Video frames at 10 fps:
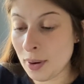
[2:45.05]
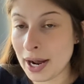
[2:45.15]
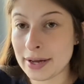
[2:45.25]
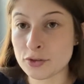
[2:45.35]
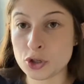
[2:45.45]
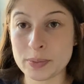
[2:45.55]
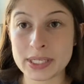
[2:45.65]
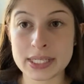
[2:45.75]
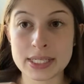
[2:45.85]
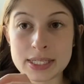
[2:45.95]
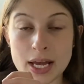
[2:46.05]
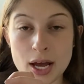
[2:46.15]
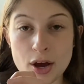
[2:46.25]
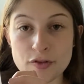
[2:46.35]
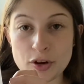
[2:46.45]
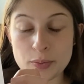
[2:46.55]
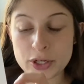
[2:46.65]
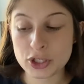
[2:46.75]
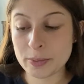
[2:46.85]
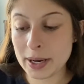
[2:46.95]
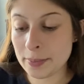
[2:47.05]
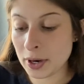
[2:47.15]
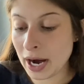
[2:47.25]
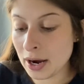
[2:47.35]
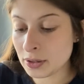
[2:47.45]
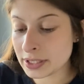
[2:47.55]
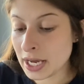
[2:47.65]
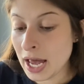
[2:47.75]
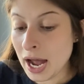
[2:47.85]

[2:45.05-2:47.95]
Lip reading: I have 2 pieces of printer paper out.